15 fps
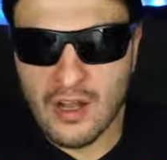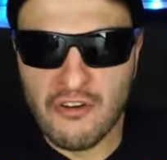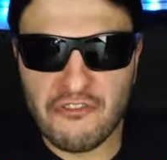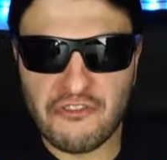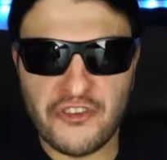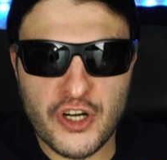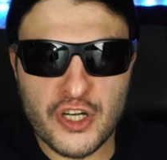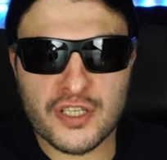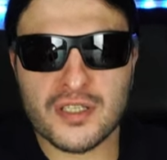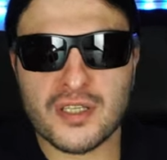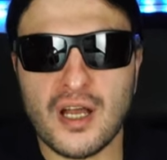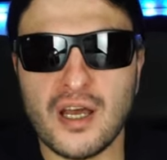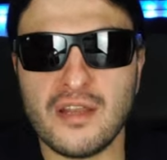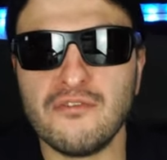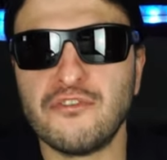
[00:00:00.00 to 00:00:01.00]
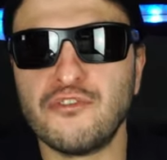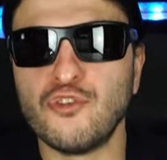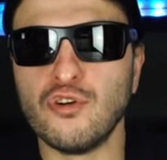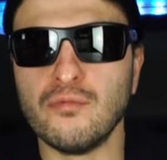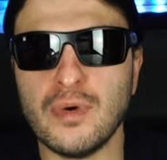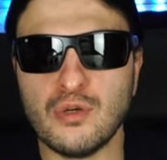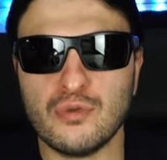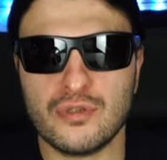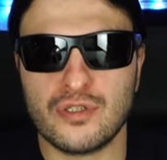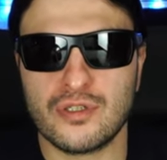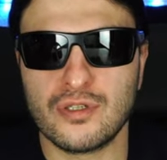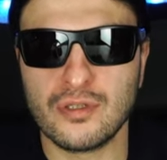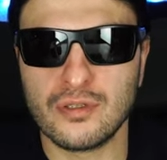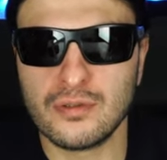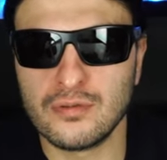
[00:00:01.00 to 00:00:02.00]
First and
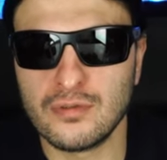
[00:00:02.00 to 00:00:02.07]
foremost,